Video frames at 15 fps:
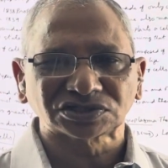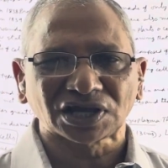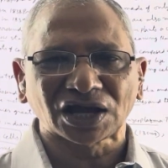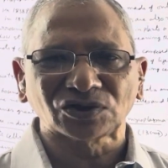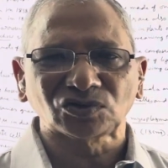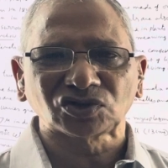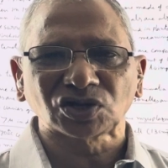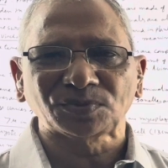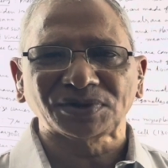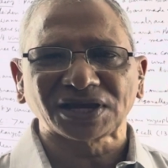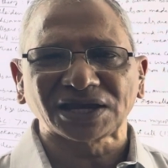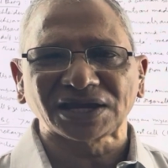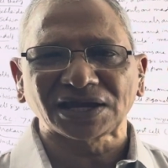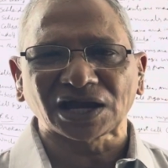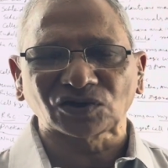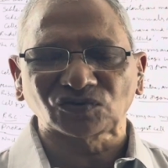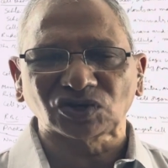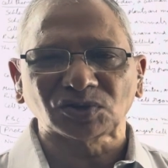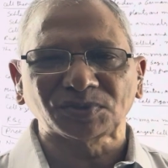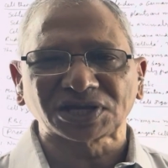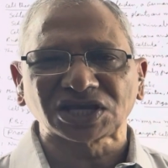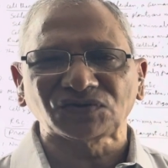I will
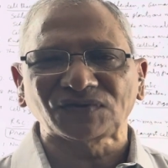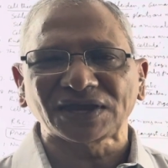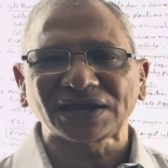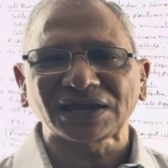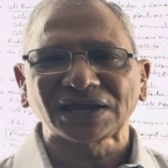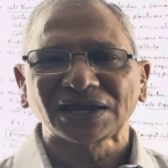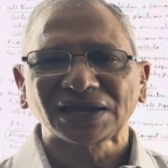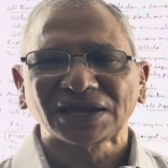be giving